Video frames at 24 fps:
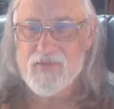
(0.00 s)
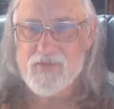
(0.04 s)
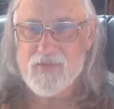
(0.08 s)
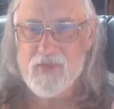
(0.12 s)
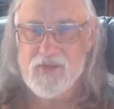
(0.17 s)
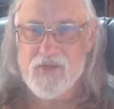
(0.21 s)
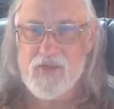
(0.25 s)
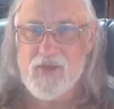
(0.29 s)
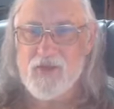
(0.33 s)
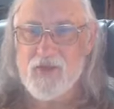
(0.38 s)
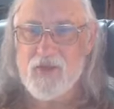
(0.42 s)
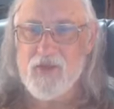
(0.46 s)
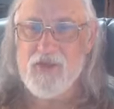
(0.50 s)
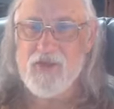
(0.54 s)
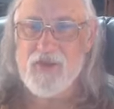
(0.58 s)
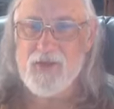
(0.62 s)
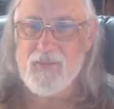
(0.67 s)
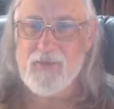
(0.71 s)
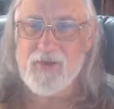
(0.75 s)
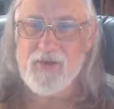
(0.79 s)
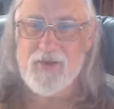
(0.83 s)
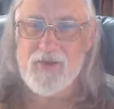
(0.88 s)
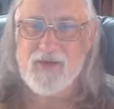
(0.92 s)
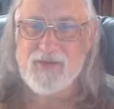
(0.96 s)
the legal
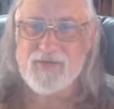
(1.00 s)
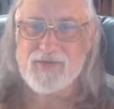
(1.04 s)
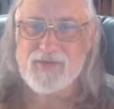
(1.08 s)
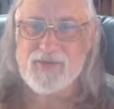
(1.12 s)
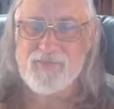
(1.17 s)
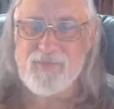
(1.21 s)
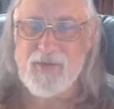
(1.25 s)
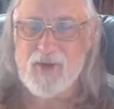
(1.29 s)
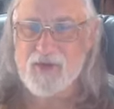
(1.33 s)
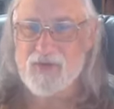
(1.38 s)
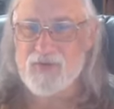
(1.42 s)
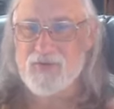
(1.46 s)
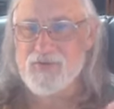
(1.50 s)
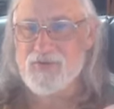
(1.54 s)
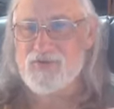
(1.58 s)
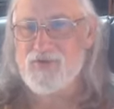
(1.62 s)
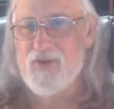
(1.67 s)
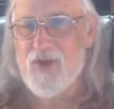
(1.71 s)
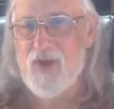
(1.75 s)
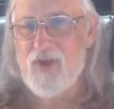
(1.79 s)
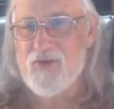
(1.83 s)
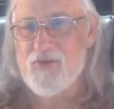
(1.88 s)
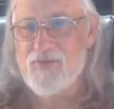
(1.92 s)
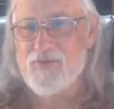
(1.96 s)
limit of speckled
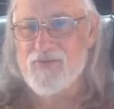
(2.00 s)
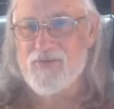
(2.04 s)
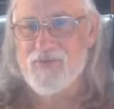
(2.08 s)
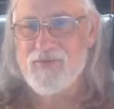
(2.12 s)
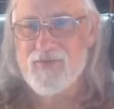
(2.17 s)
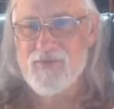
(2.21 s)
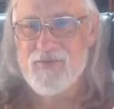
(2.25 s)
trout,